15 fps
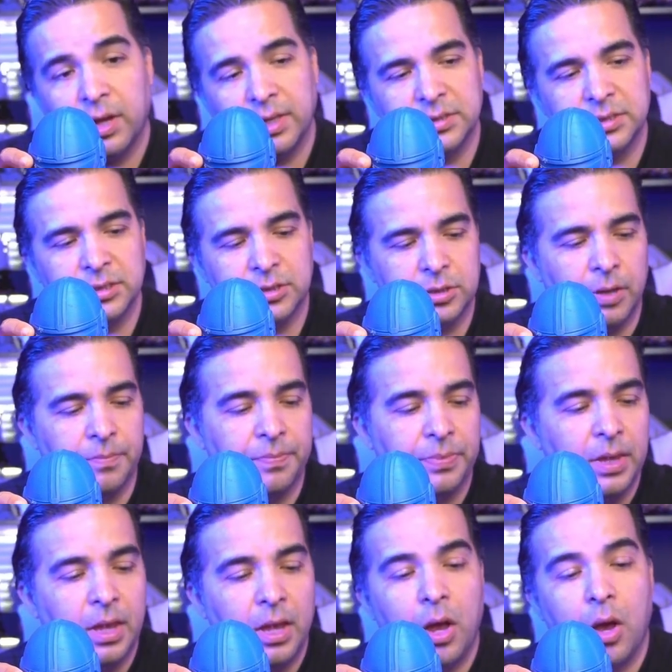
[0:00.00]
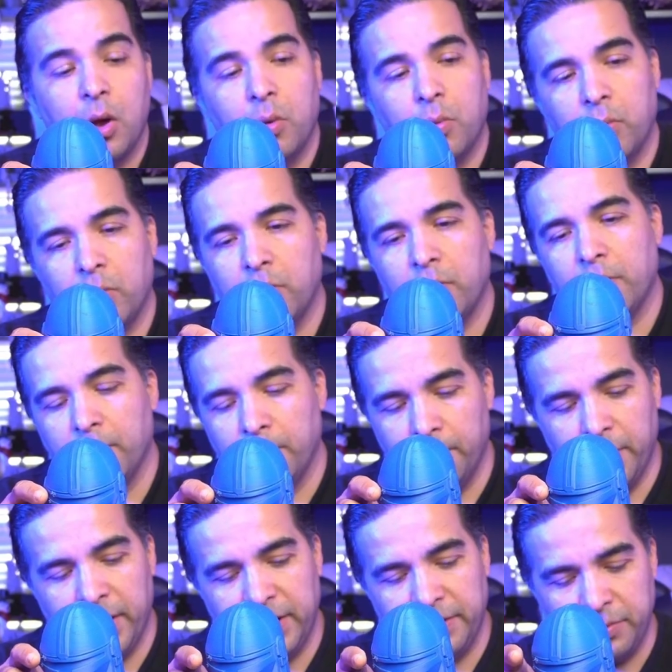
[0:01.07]
can see some.
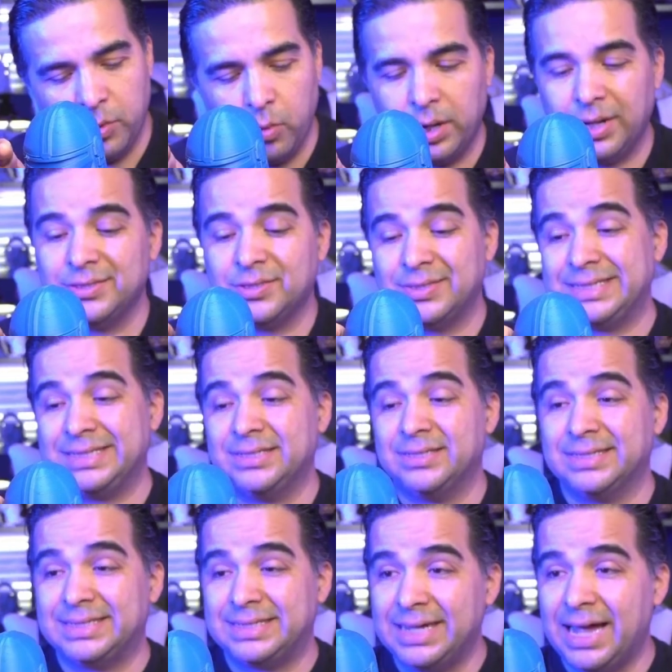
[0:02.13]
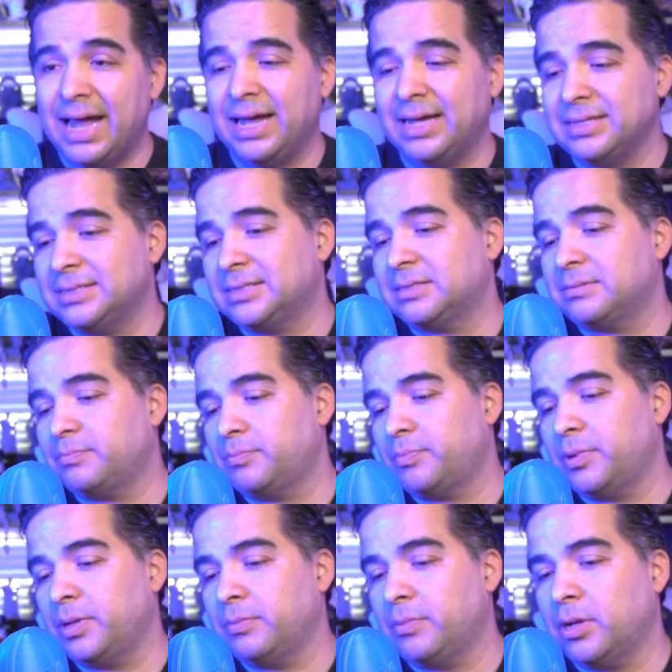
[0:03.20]
But if you wanted to see the size,
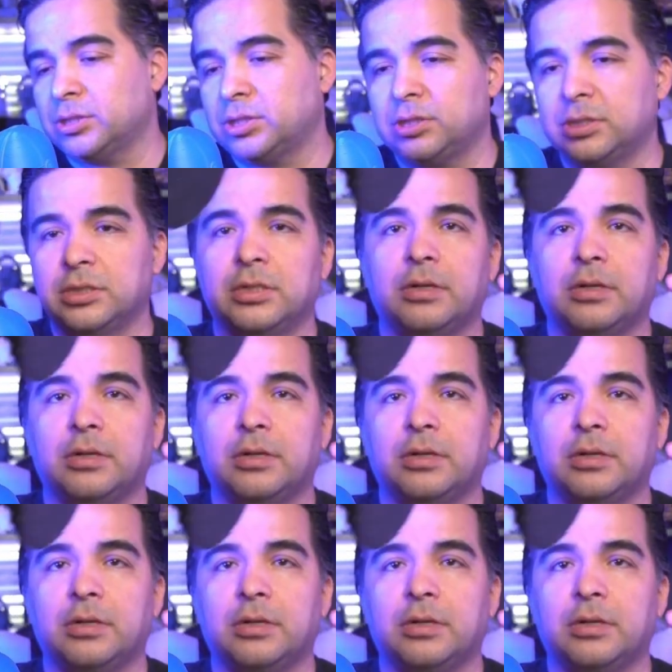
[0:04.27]
pretty much